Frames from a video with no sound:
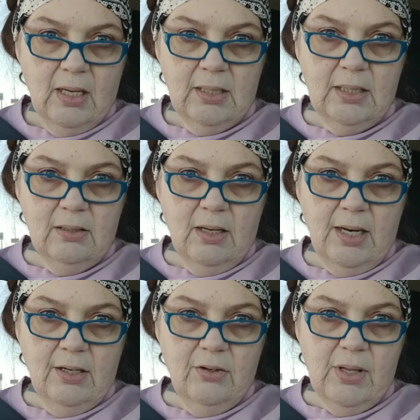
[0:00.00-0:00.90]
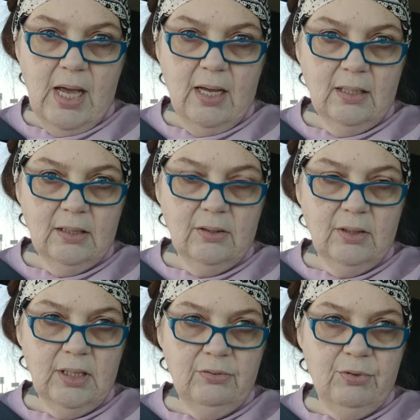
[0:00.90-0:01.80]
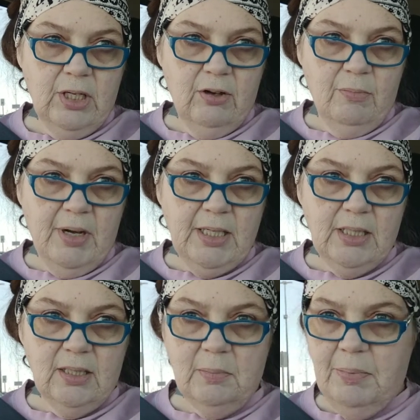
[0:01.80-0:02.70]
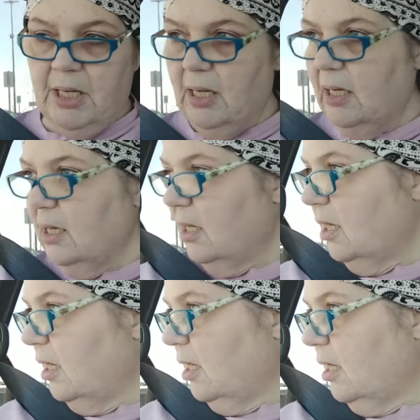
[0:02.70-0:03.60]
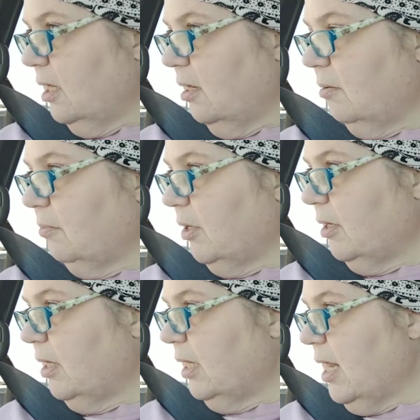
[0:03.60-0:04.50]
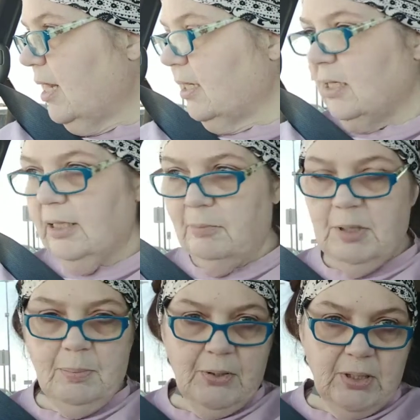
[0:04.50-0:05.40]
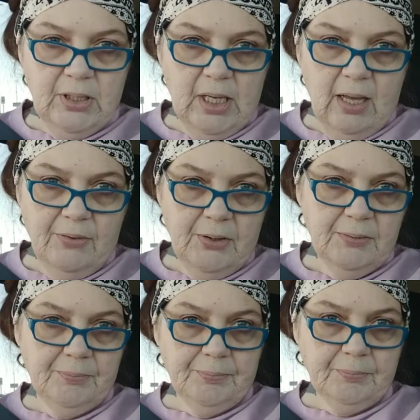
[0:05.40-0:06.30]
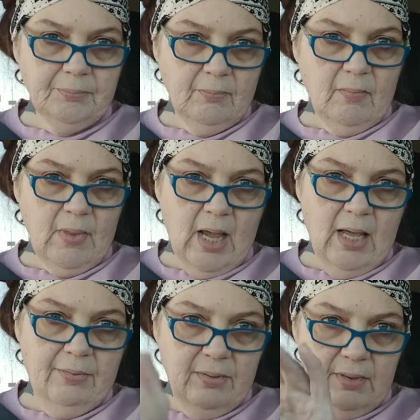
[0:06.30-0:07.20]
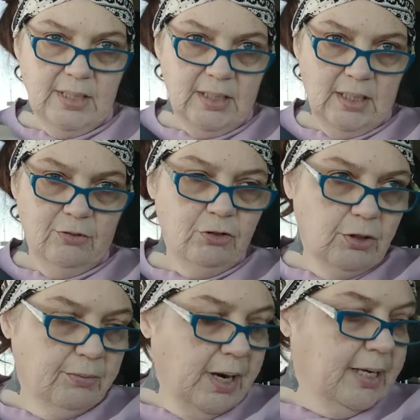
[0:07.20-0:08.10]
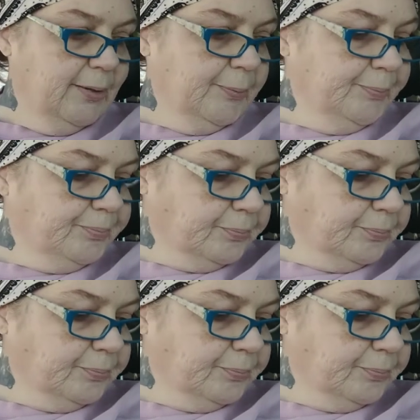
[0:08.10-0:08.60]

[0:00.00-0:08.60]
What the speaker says: I still got to do that. So this video might just be, a lot of clips put together and this intro right here,